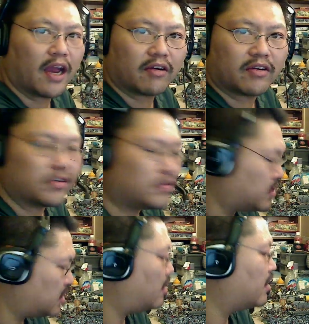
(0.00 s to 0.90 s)
characters, who
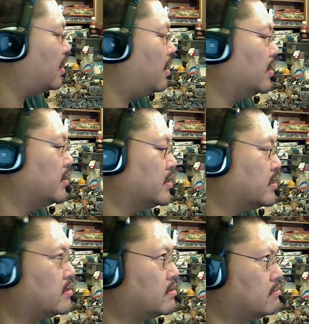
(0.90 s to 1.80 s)
was an
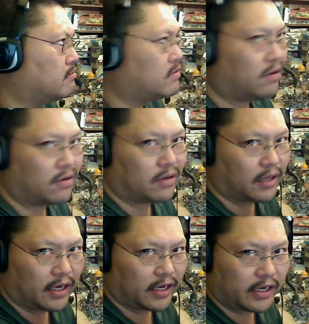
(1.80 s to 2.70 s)
archaeologist,
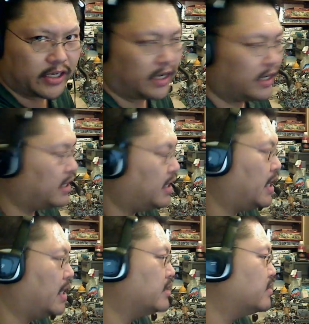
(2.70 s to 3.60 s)
totally
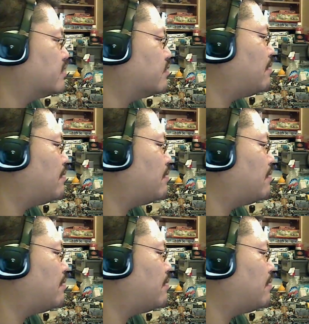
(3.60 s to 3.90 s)
Indiana Jones